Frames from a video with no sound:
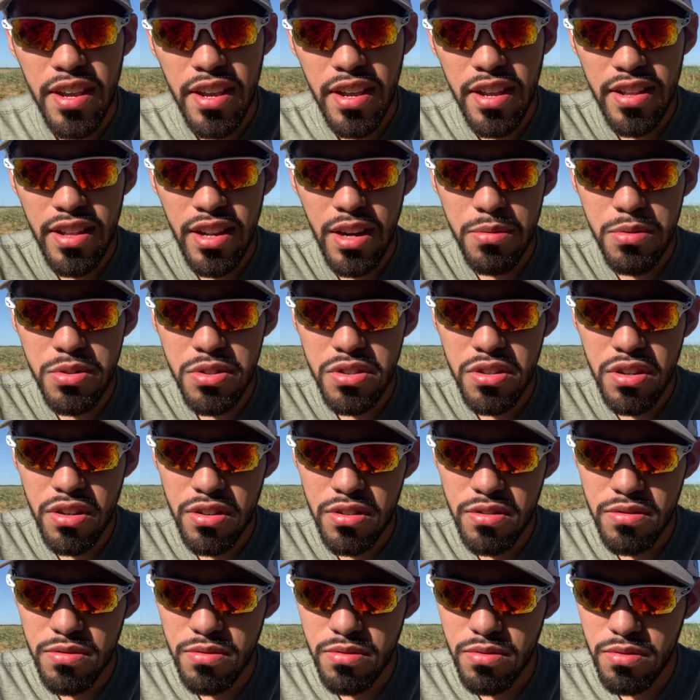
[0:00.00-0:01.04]
And then I'm just going to
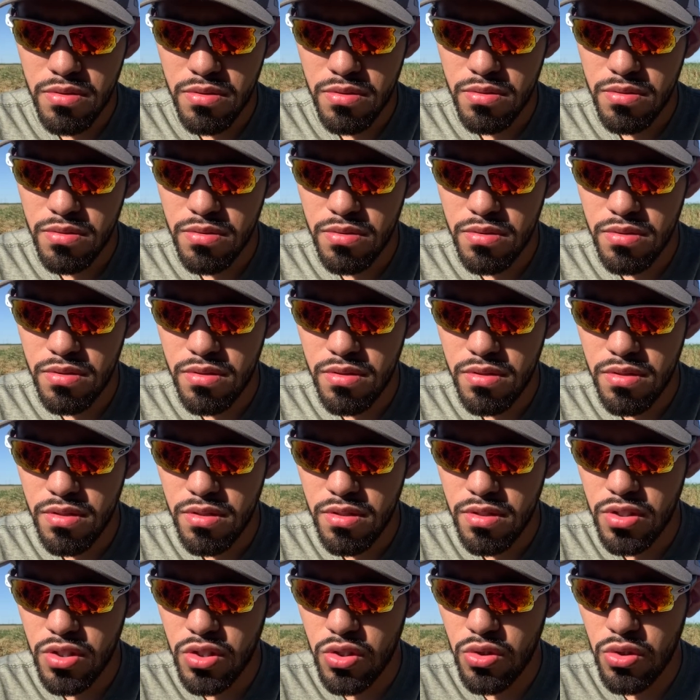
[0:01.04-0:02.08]

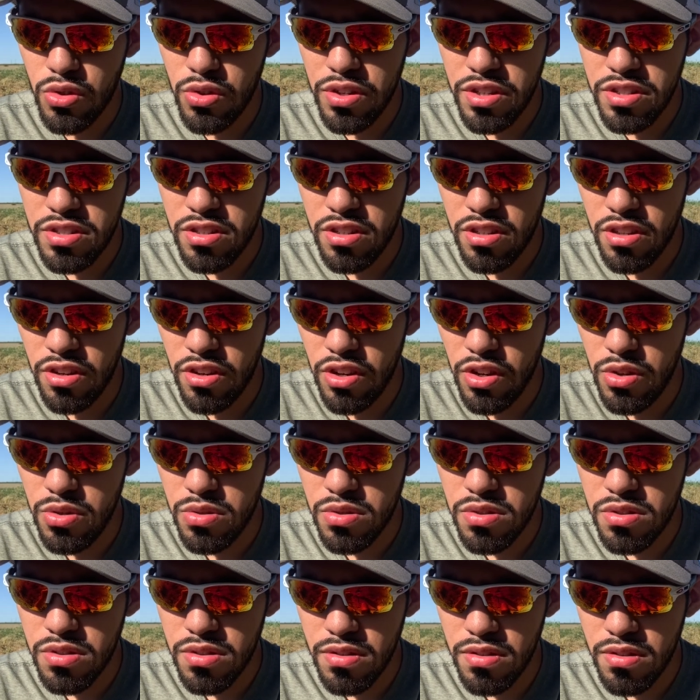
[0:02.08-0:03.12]
screw it into the
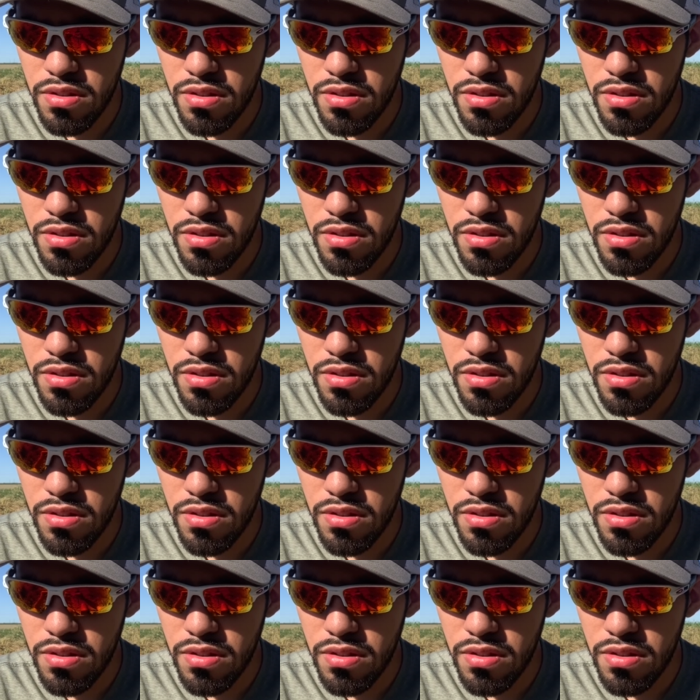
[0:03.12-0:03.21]
nose.